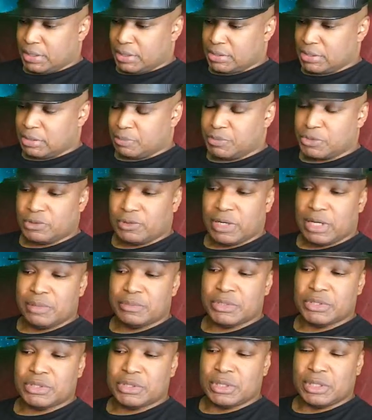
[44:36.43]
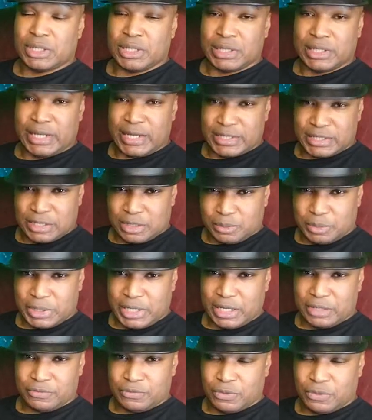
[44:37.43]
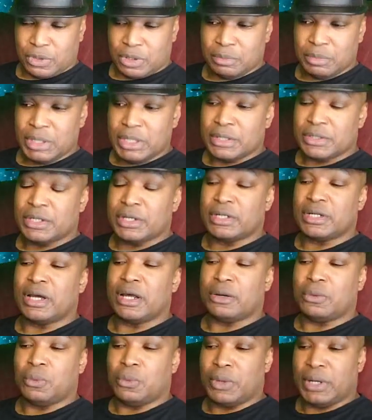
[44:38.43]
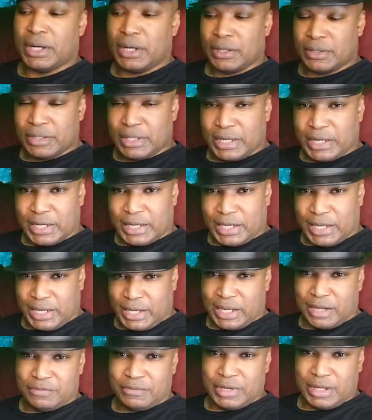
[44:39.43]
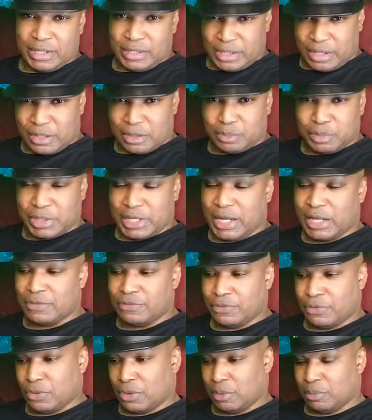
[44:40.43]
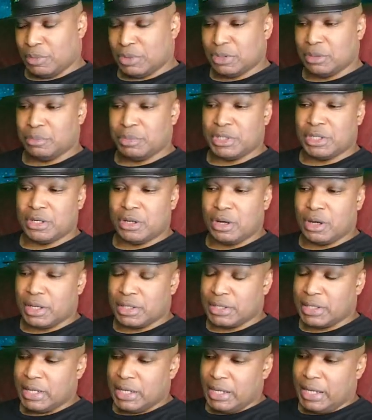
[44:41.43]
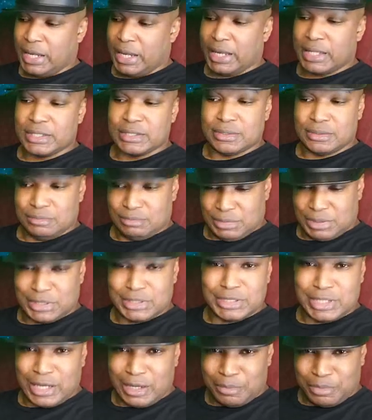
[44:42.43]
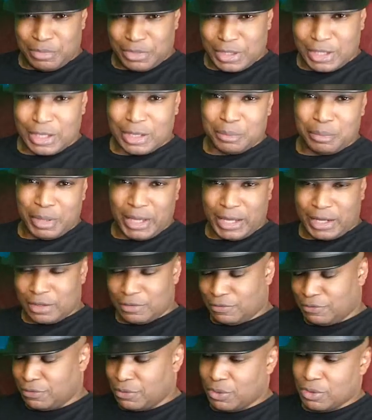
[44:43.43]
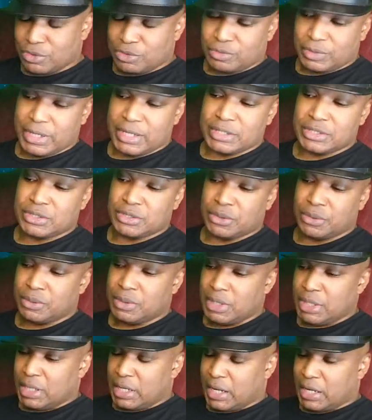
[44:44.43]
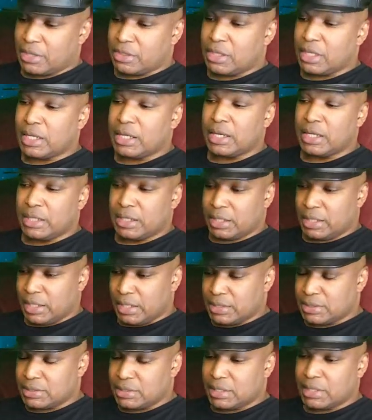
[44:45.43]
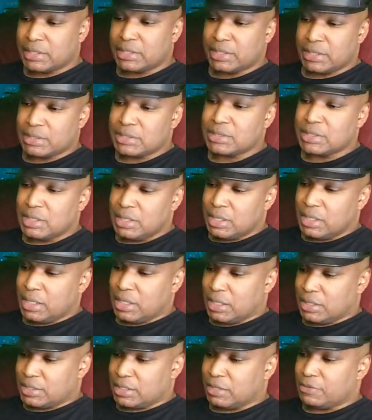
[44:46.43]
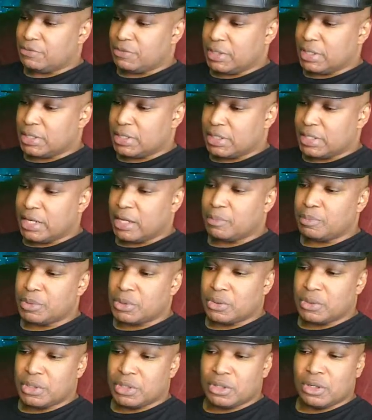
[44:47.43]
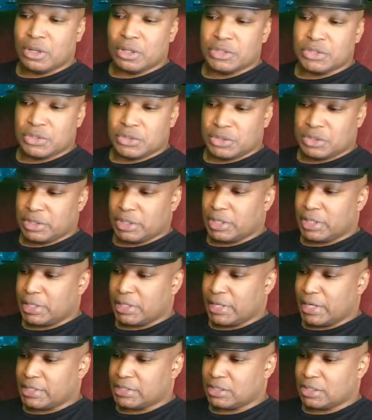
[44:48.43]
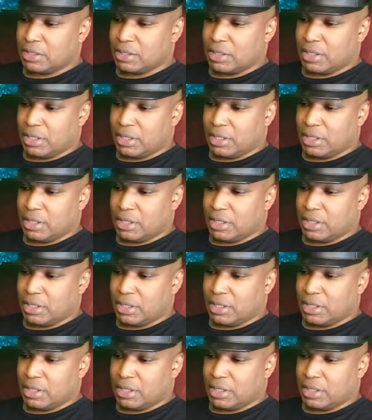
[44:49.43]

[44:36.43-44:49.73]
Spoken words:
subscribers to the classic platform, they're not aware that I have another platform to be on, and the same thing back and forth, right? So I think in a case like this, I'll definitely upload it also to the classic